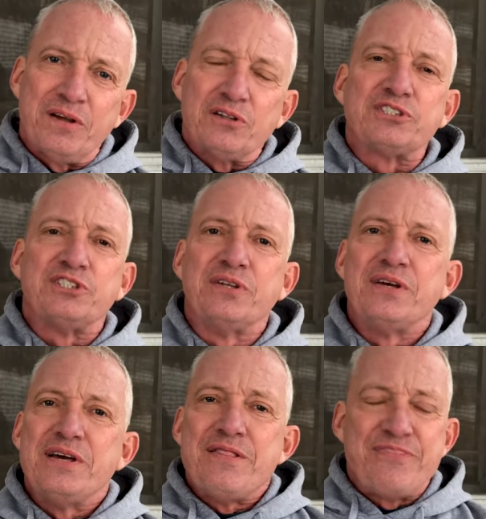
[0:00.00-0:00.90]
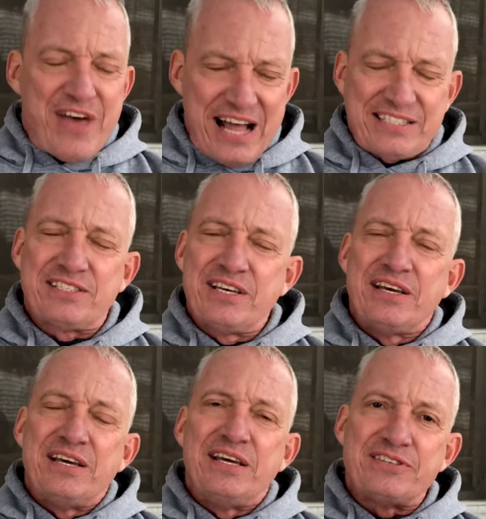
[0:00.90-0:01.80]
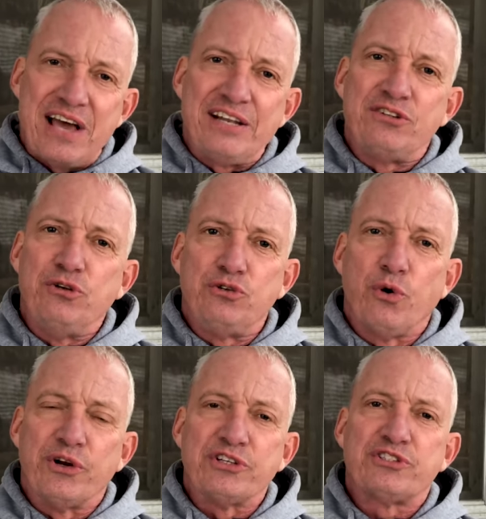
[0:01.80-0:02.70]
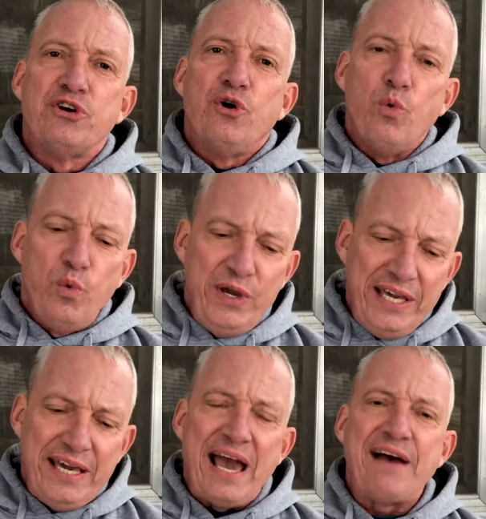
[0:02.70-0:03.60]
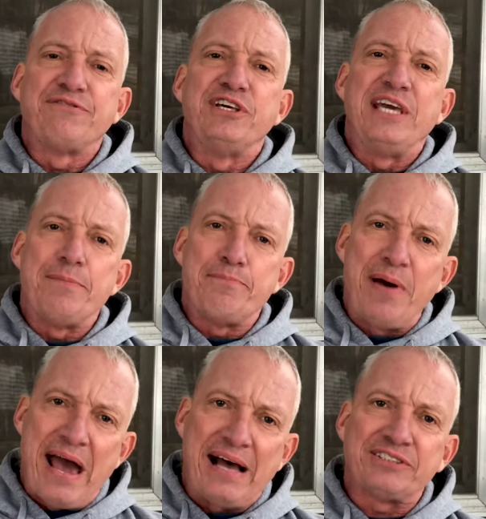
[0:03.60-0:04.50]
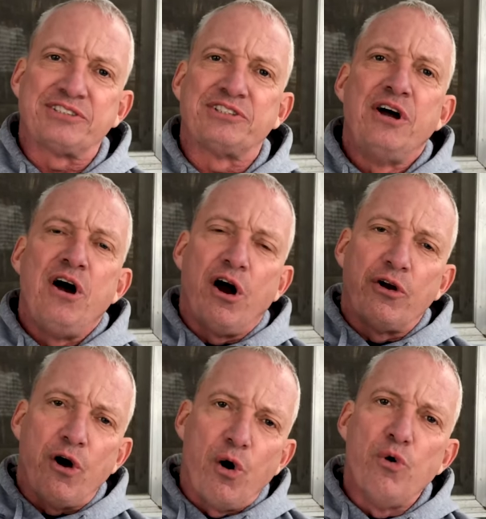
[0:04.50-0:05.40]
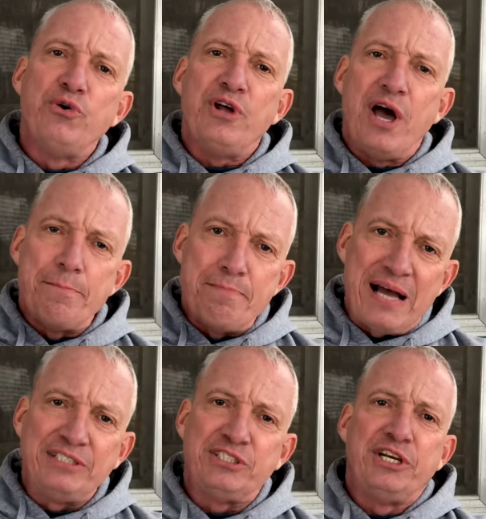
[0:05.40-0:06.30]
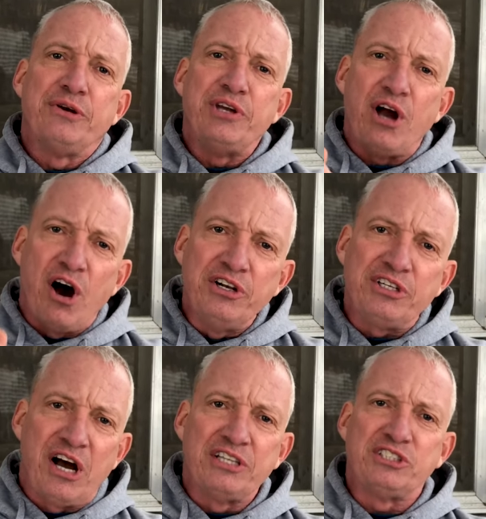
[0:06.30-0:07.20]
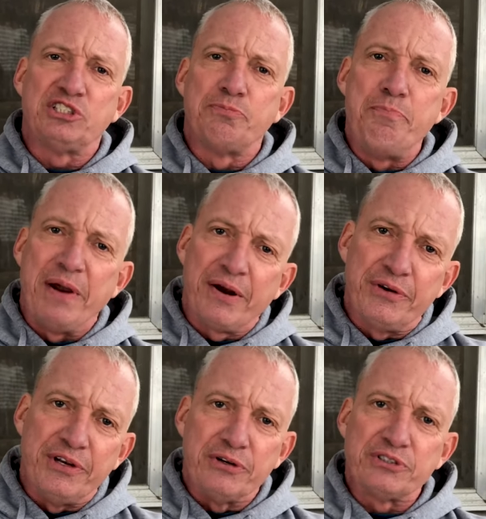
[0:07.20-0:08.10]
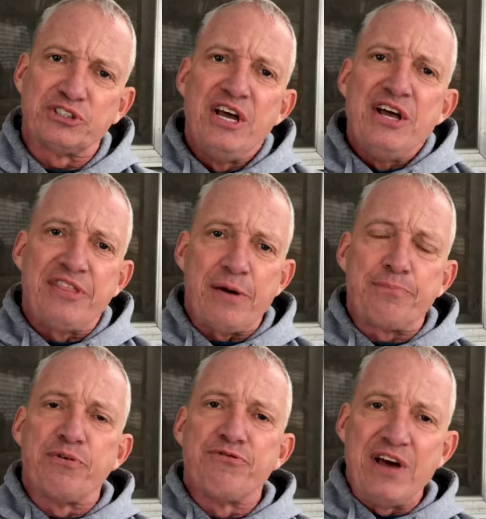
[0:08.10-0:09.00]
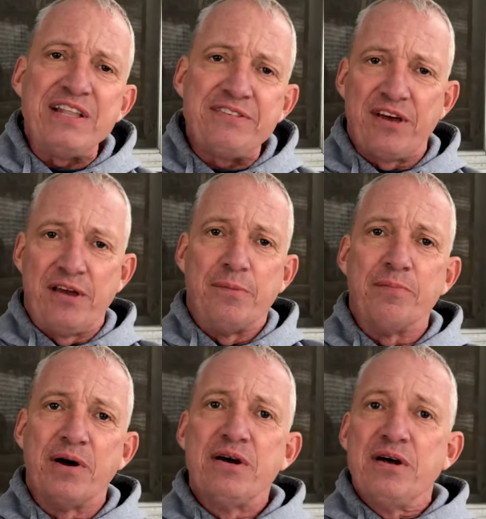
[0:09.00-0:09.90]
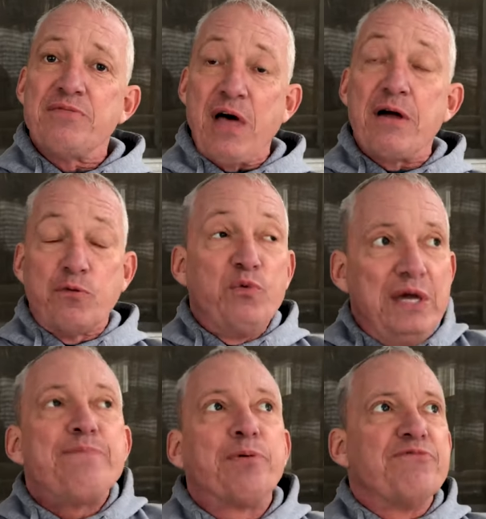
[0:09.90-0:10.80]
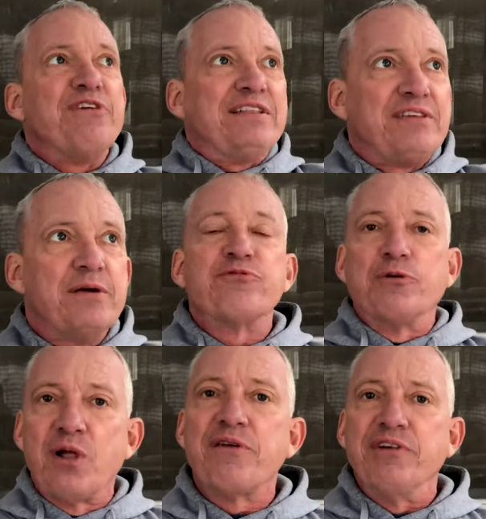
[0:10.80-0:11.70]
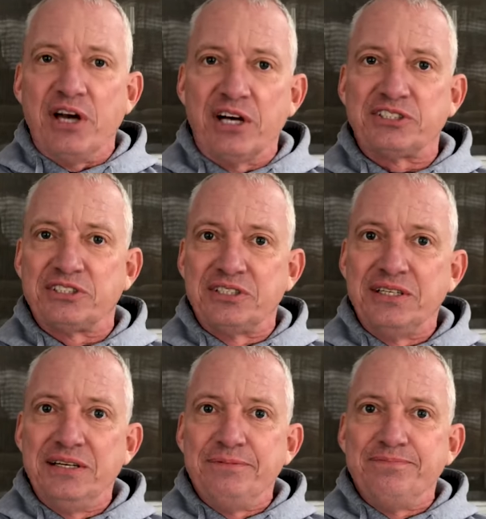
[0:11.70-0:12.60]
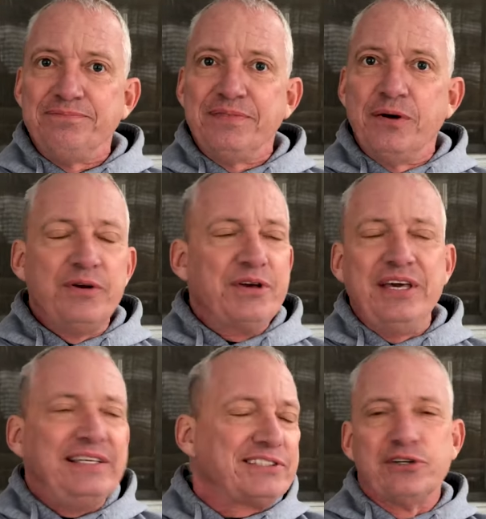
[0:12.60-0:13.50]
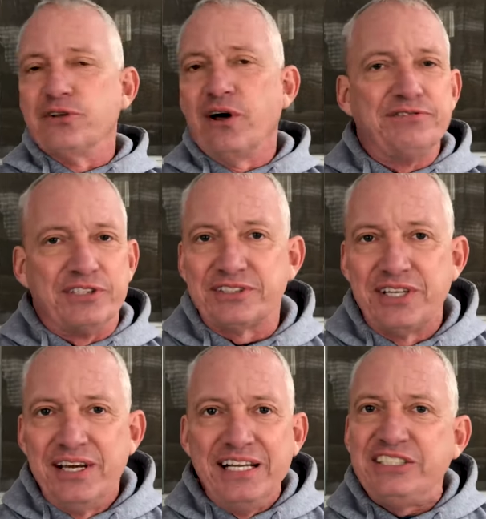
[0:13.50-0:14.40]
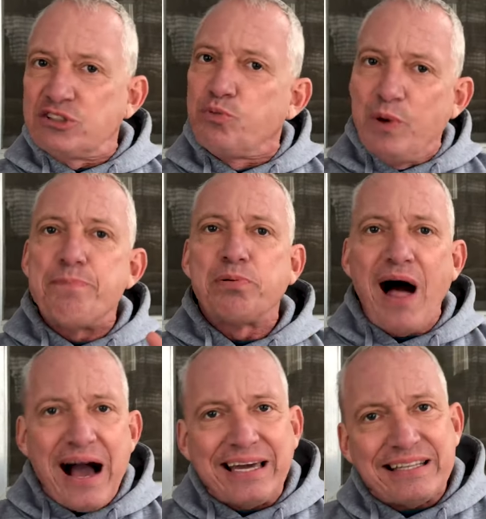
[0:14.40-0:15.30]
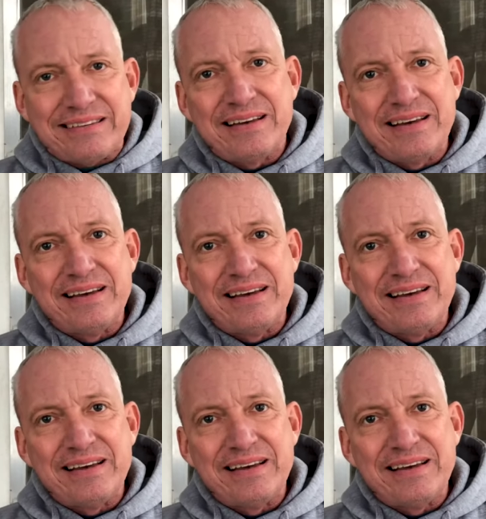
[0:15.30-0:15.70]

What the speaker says: Listen, that's his attitude toward us. We have to get past our own imaginary, unconscious barriers that prevent him from loving us. He still loves us. It's just we block it.